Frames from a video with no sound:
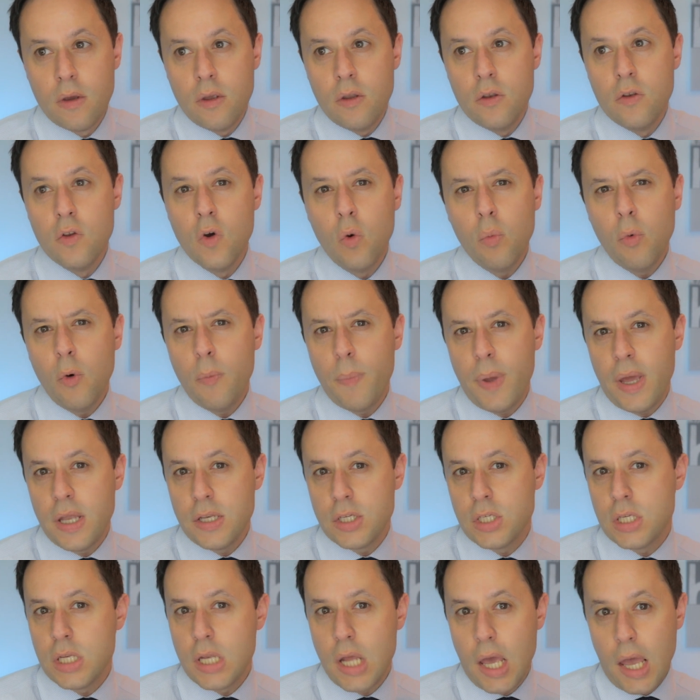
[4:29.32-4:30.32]
Normal
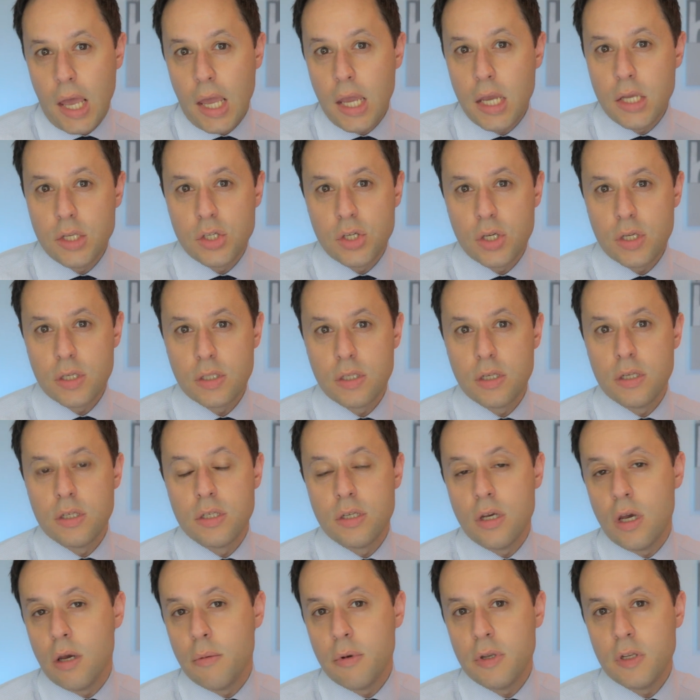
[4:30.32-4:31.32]
pension age is
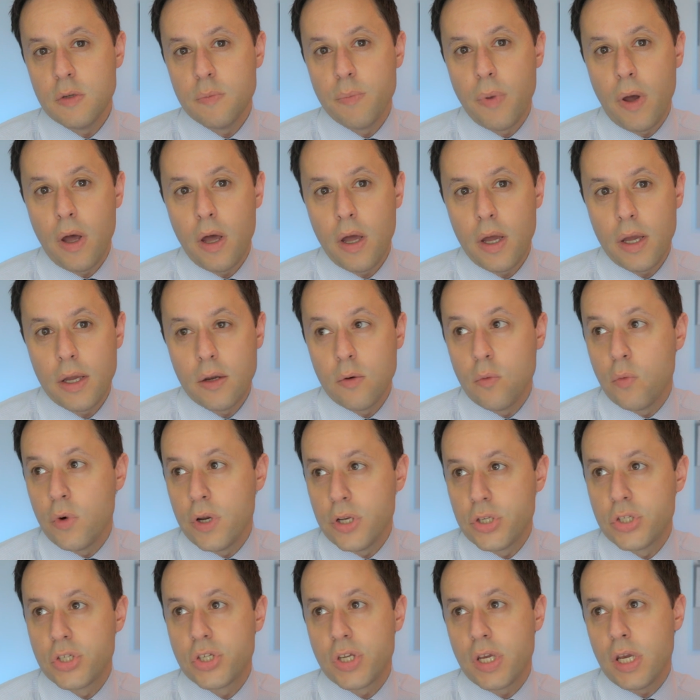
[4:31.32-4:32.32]
determined by
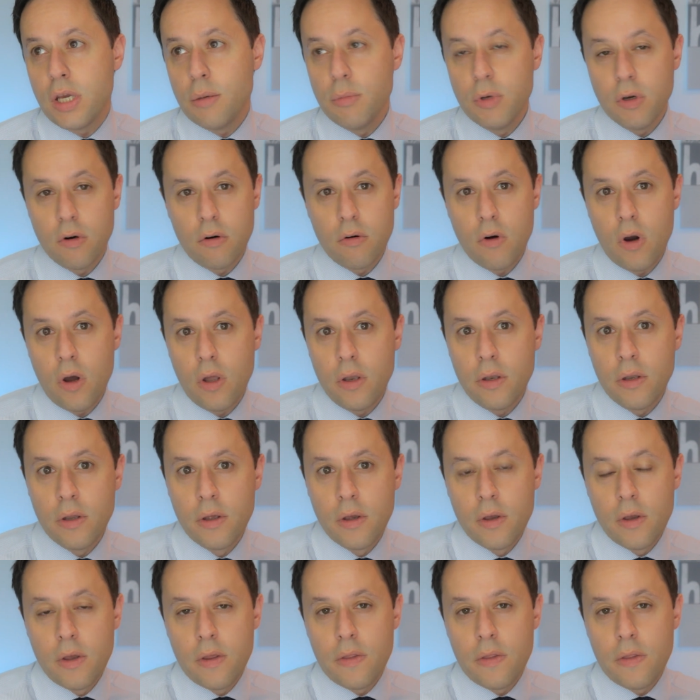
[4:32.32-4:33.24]
which scheme you're on.